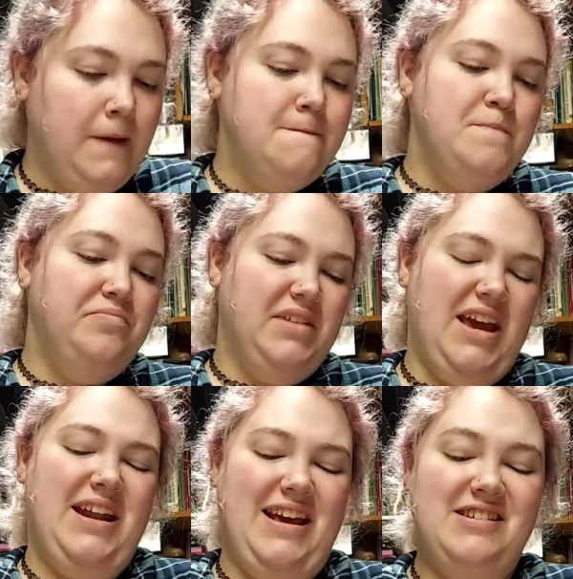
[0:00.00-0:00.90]
It is
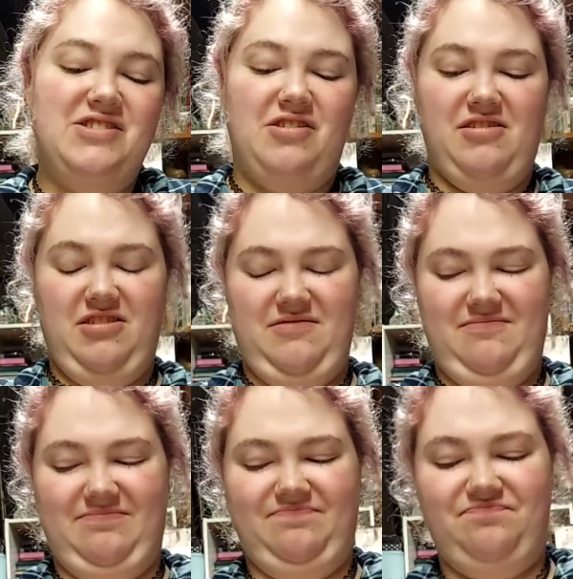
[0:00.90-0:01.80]
on
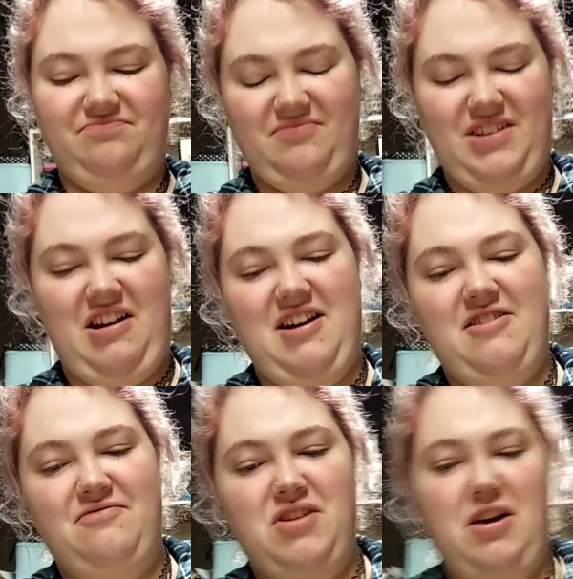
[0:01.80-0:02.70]
kind of
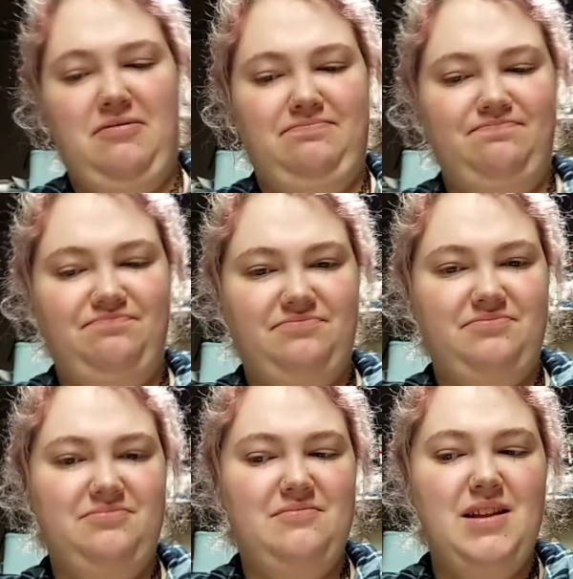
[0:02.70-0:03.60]
the
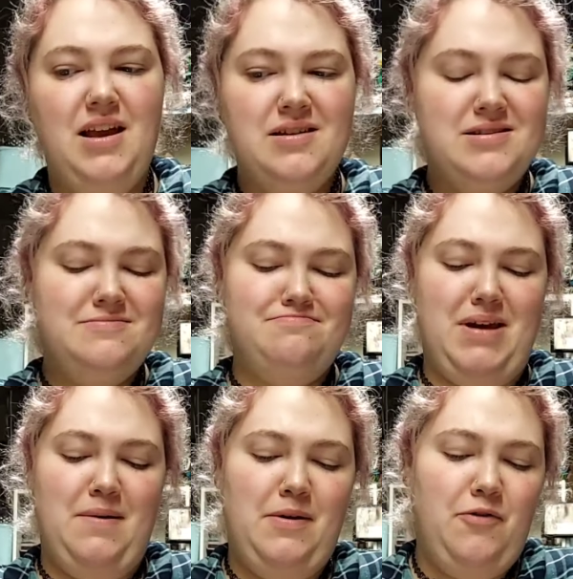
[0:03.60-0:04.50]
baby
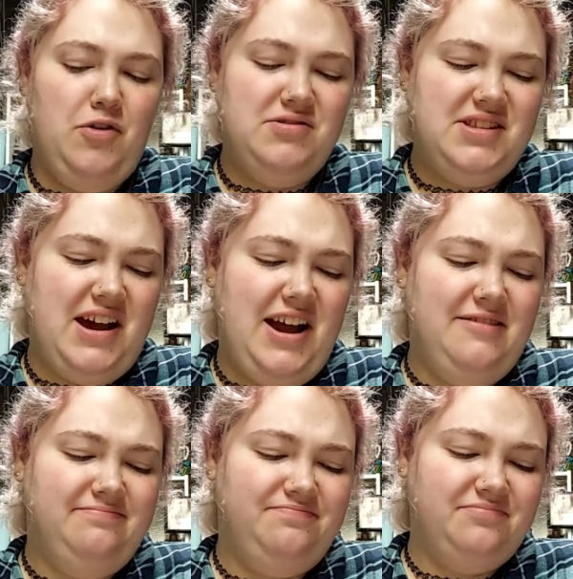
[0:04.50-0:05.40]
food side.
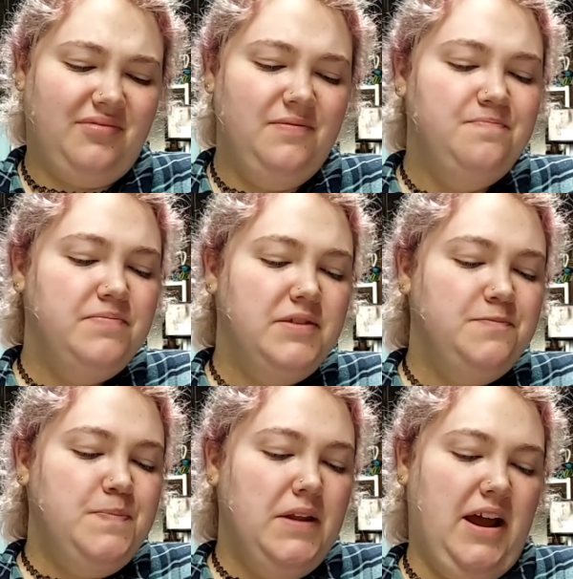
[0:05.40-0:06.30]

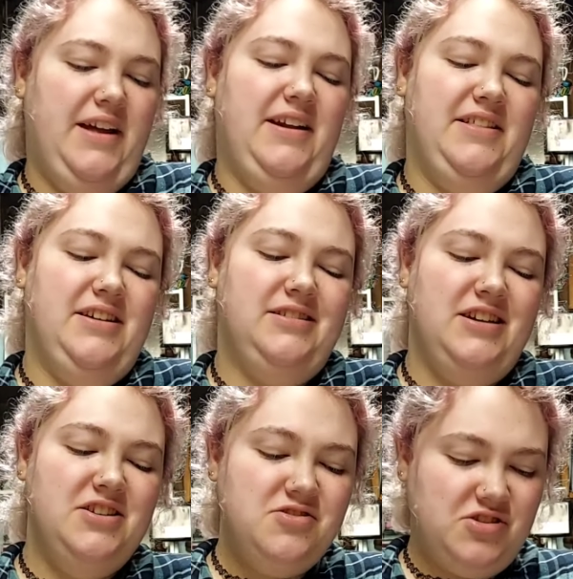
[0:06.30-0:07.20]
And I think they use
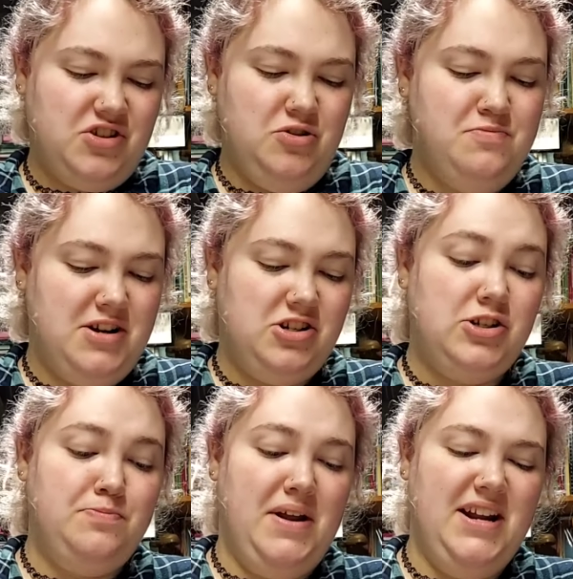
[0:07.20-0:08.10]
too much
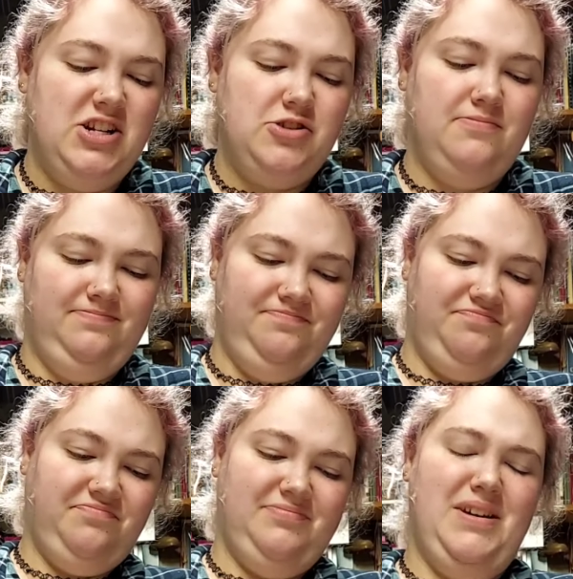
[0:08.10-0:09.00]
spinach
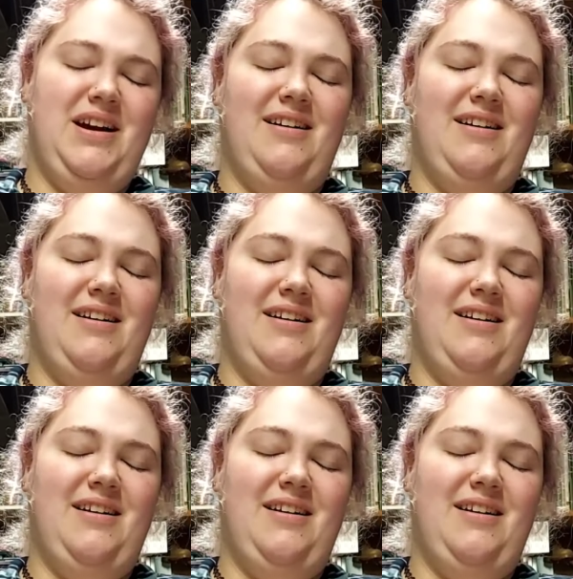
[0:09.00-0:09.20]
because it,